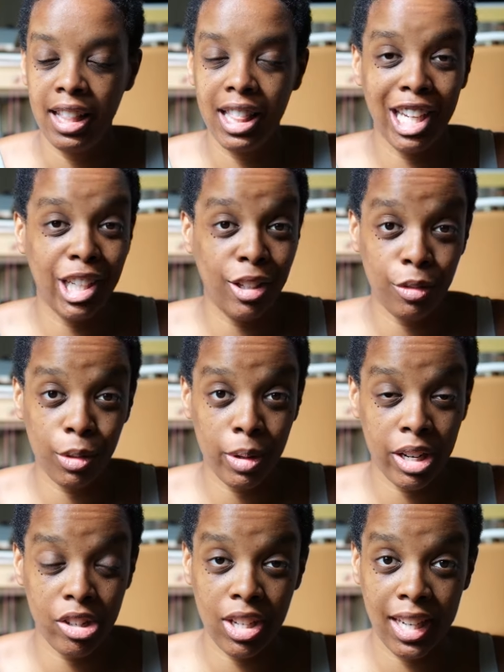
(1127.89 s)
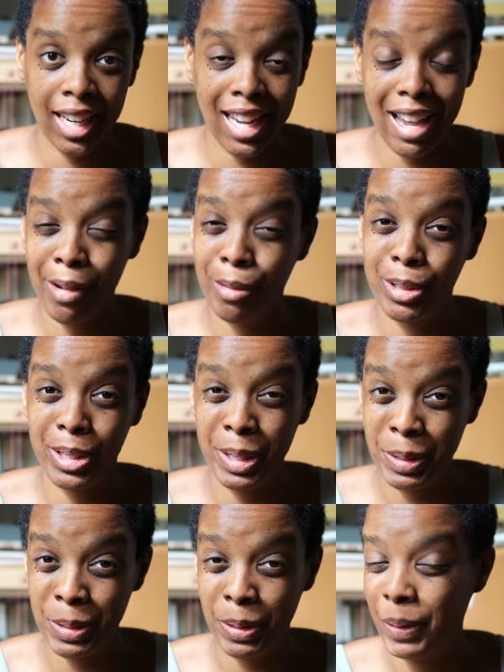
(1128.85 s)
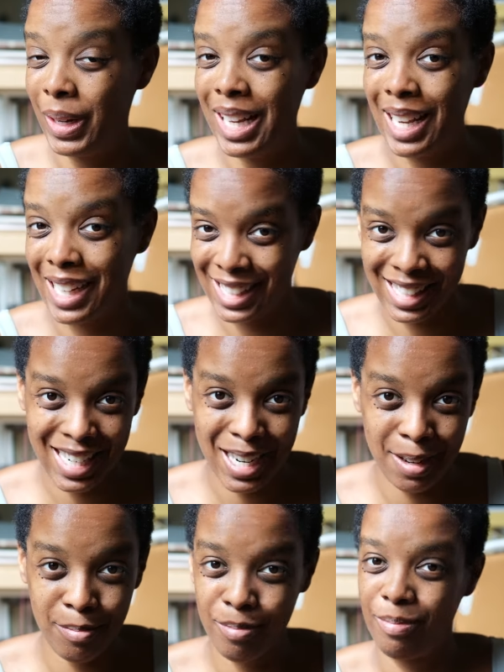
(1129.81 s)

Thank you for watching. I will see you next time.